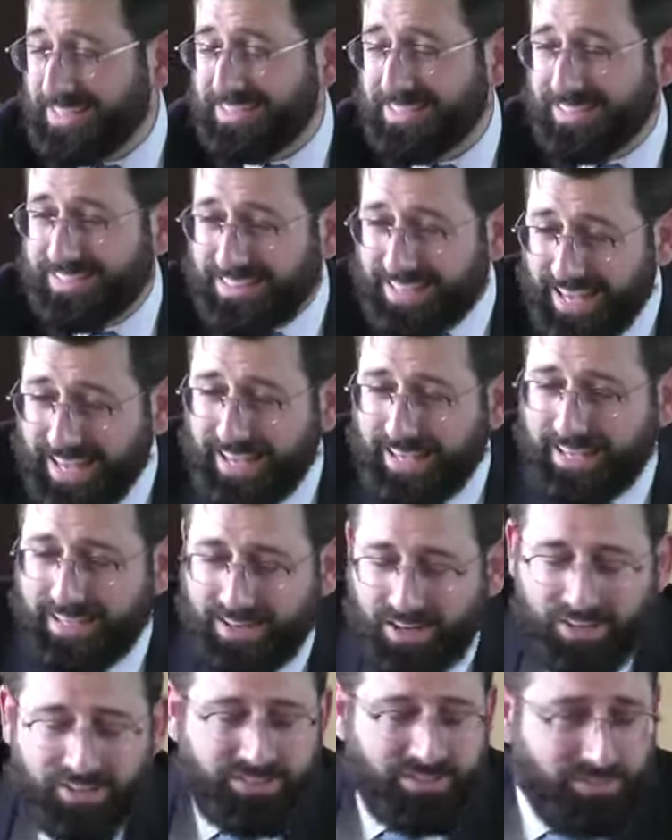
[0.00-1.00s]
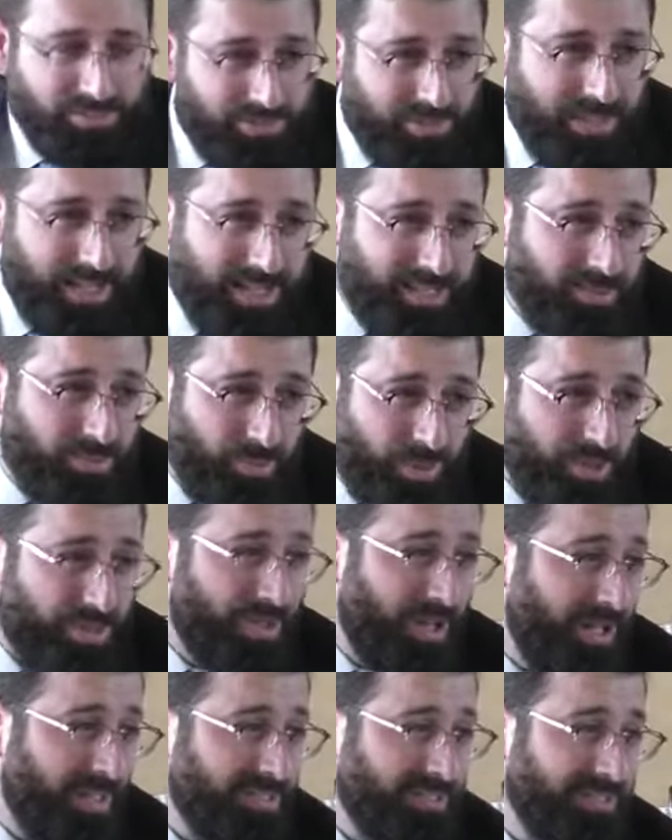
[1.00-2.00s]
to take in our suitcase with
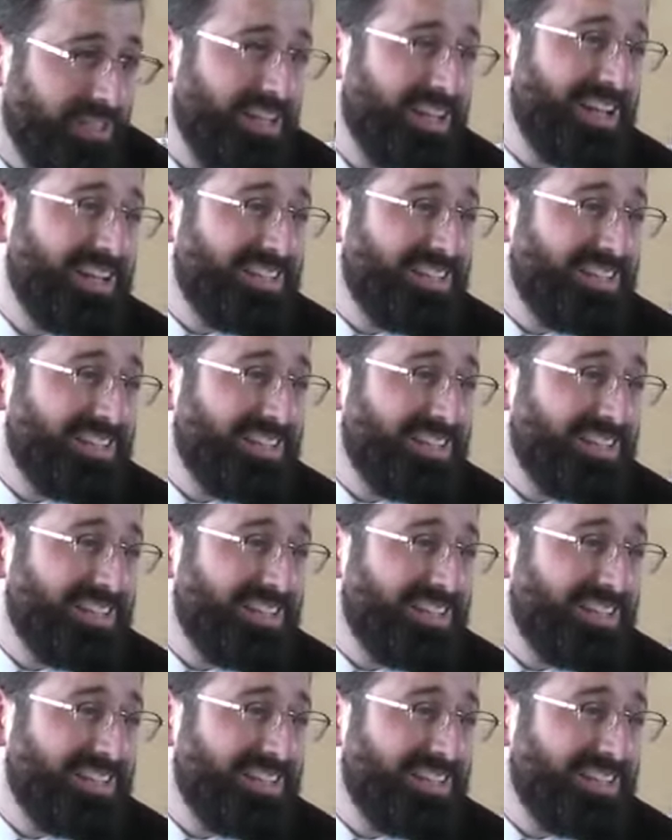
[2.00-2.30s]
us,